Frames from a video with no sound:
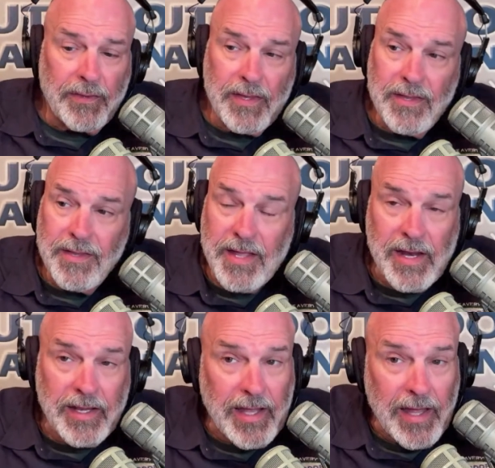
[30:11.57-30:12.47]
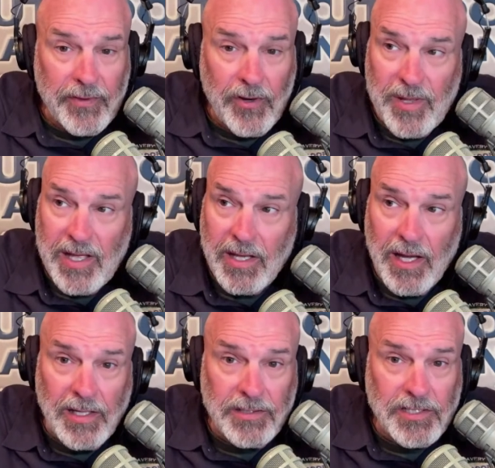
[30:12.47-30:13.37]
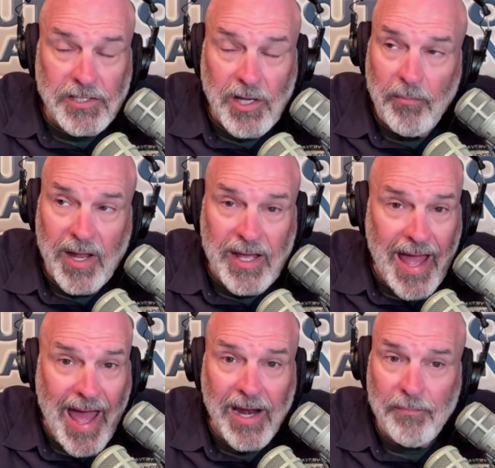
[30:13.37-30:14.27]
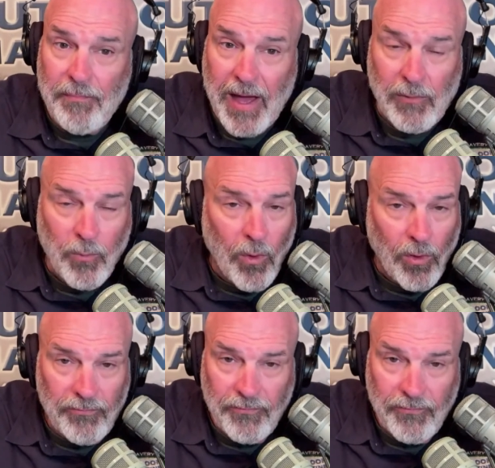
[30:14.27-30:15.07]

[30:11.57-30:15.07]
Did it get there because somebody had a pet wolf?